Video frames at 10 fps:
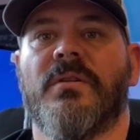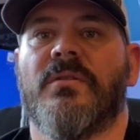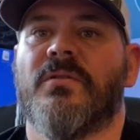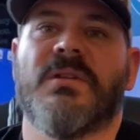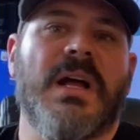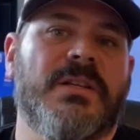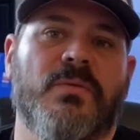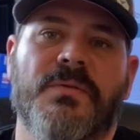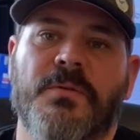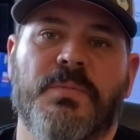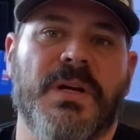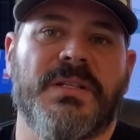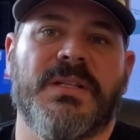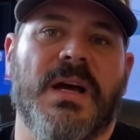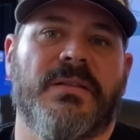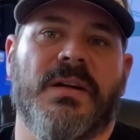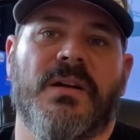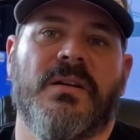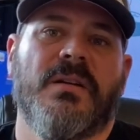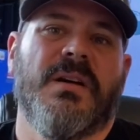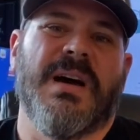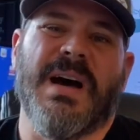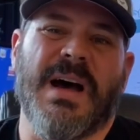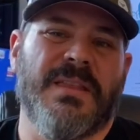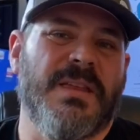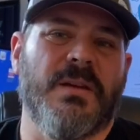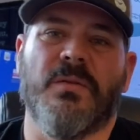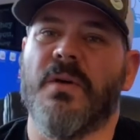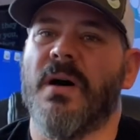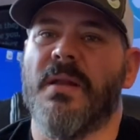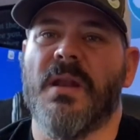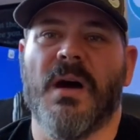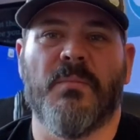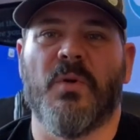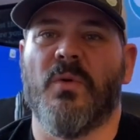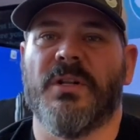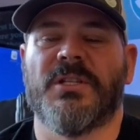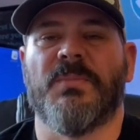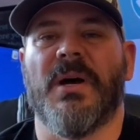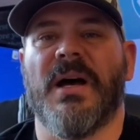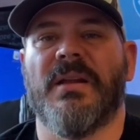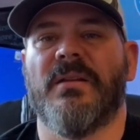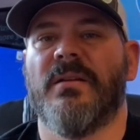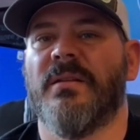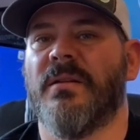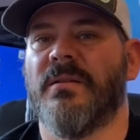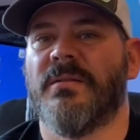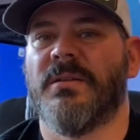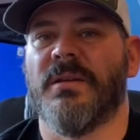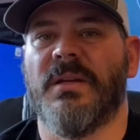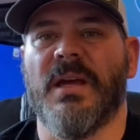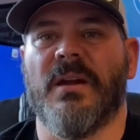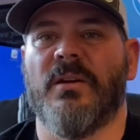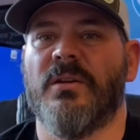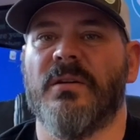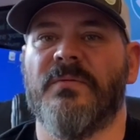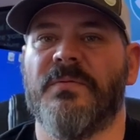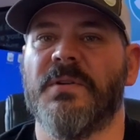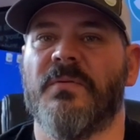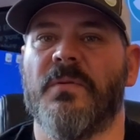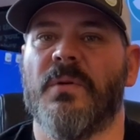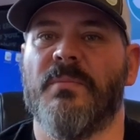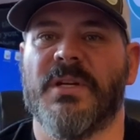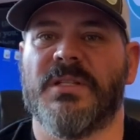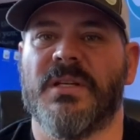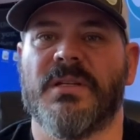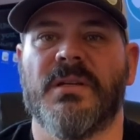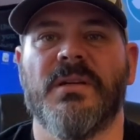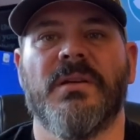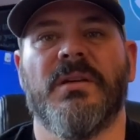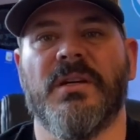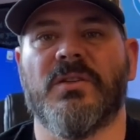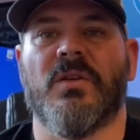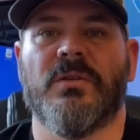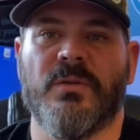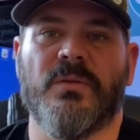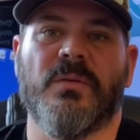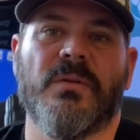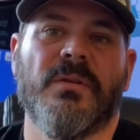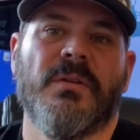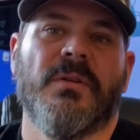There's lots of review places out there. I think the number one spot to get a good feel for a business is on Google.